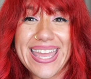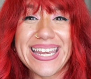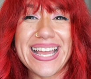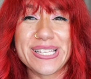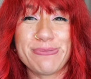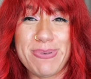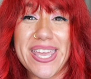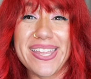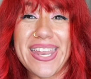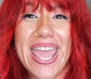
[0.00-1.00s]
It has
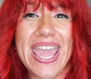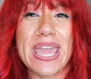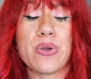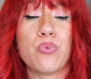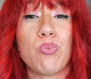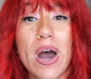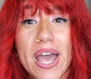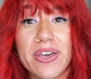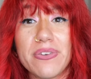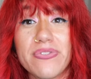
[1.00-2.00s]
been a
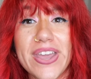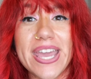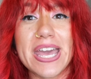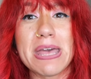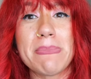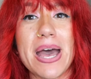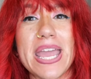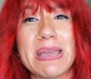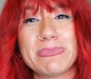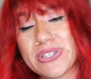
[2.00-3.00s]
while, fam. I
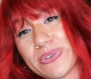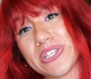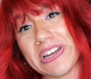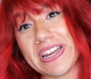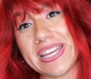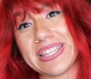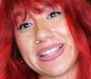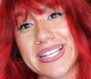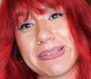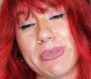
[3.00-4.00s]
am so sorry. The
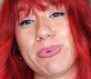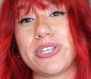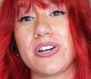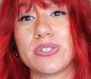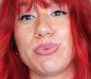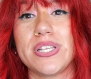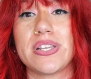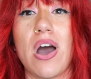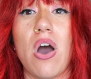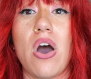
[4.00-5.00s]
last time that we talked was
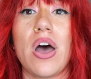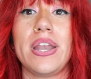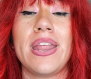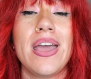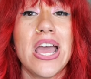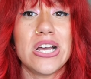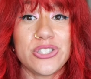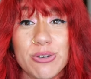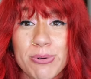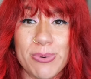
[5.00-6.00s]
on
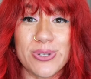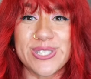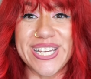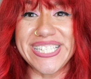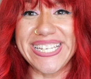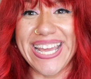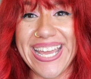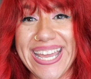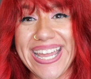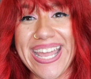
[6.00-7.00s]
Super Bowl
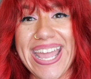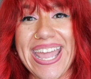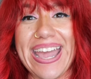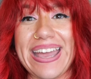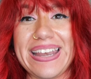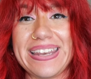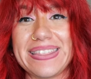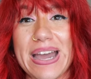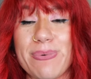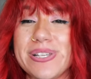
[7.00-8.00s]
Sunday, and
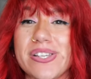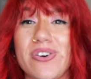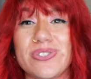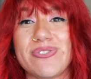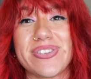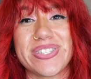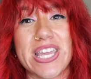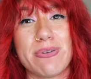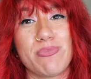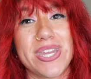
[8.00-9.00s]
that was also the
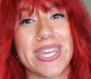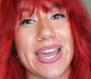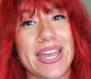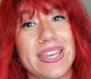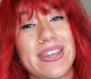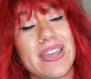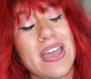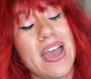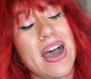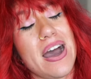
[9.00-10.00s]
same weekend
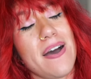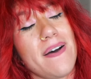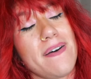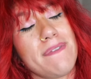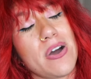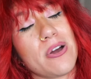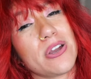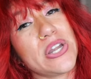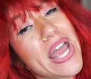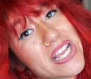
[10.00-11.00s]
of
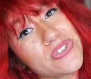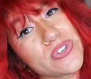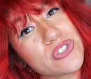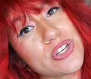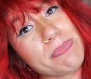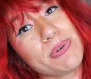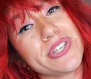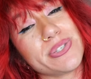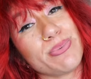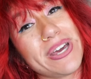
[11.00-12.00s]
our Nashville trip,
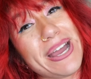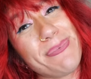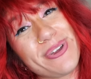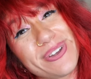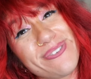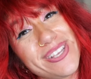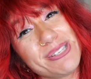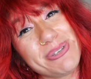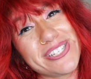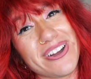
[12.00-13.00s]
which is what we're going
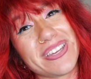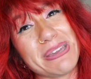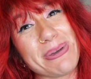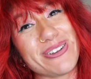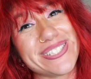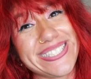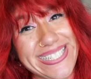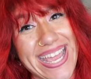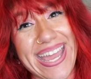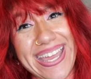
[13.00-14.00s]
to be talking about
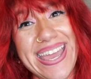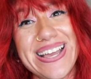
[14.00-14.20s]
today.